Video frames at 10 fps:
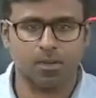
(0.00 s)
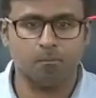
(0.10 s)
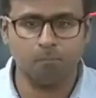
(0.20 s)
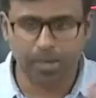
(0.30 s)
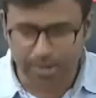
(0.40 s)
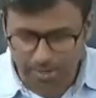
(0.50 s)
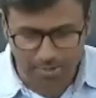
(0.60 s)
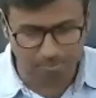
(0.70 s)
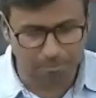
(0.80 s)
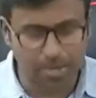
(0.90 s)
merit
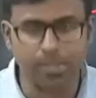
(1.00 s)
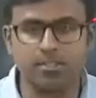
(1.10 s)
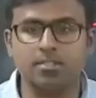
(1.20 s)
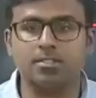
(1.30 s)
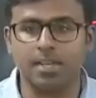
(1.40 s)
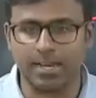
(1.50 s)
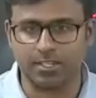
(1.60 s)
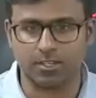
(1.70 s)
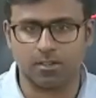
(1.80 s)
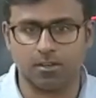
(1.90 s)
based
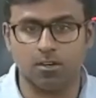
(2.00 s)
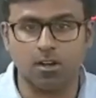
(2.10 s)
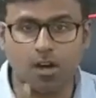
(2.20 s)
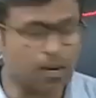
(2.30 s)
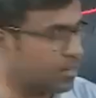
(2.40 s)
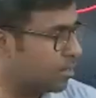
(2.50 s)
selection, not